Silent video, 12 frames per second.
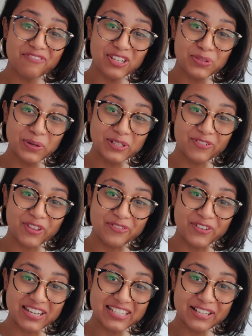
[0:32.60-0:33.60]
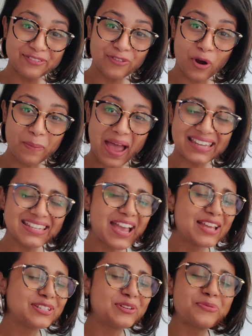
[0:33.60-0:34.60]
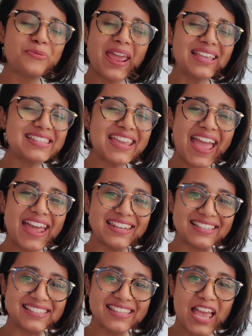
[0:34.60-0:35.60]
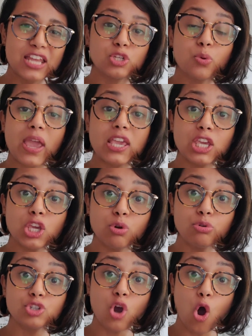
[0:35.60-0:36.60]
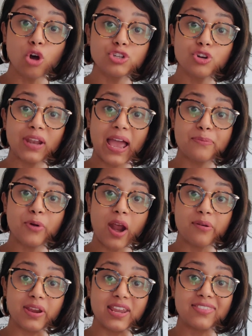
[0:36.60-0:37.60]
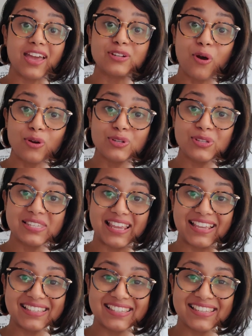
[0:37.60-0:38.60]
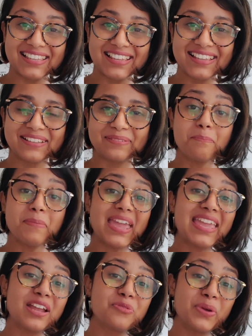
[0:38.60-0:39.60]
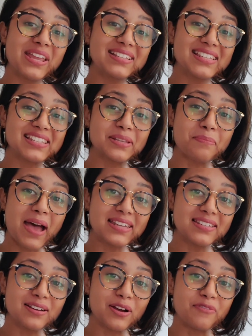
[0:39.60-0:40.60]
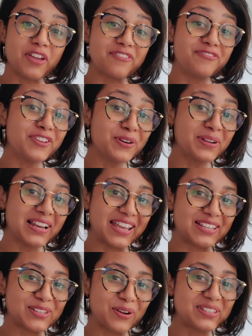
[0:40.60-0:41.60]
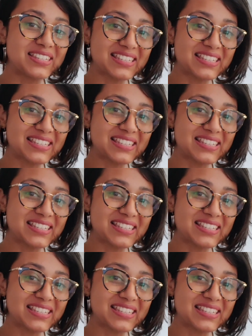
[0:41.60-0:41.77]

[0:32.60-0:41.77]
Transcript: visuals for the vertical format to razy edits to a huge audio library that auto-syncs, making reels is a matter of a few clicks on